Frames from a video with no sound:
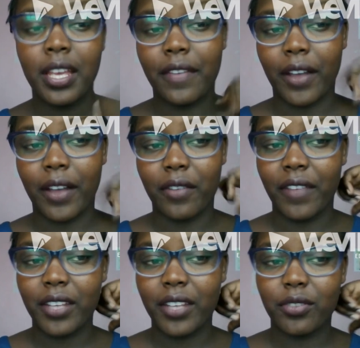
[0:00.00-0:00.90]
If I
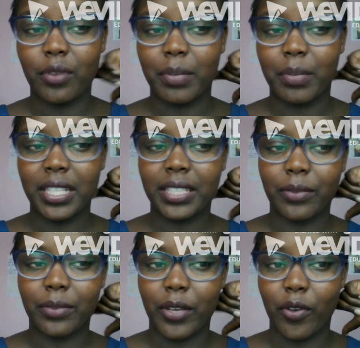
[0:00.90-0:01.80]
confined you to a place
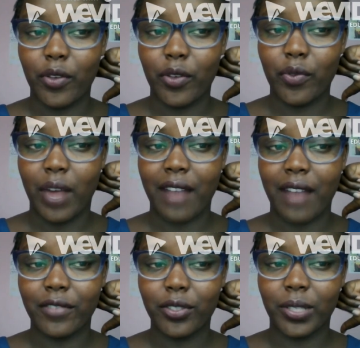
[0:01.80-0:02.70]
where you
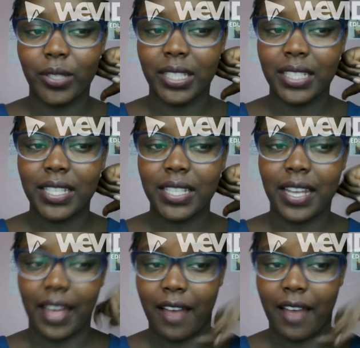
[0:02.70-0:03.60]
have not consented
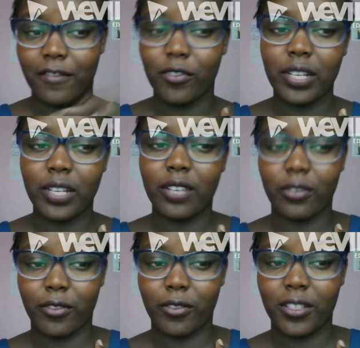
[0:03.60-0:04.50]
and I have no
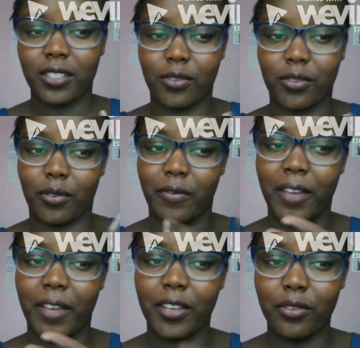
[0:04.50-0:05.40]
legal authority to
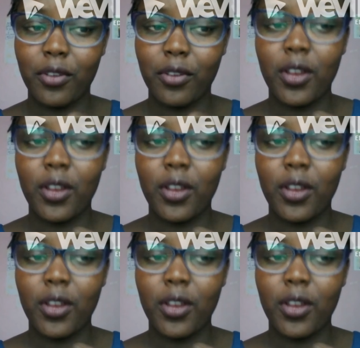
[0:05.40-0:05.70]
confine you,